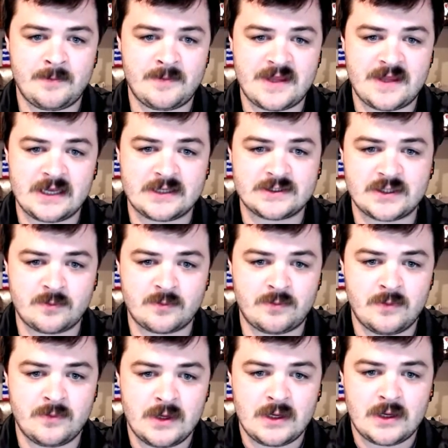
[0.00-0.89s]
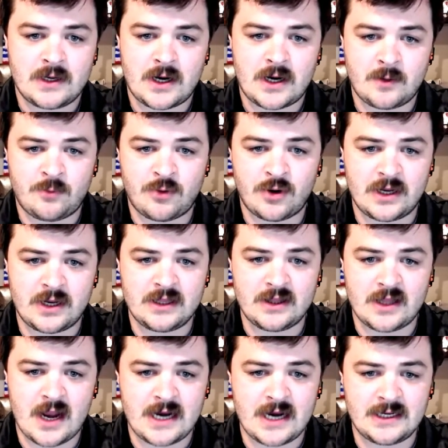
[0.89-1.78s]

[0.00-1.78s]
Things are pretty lined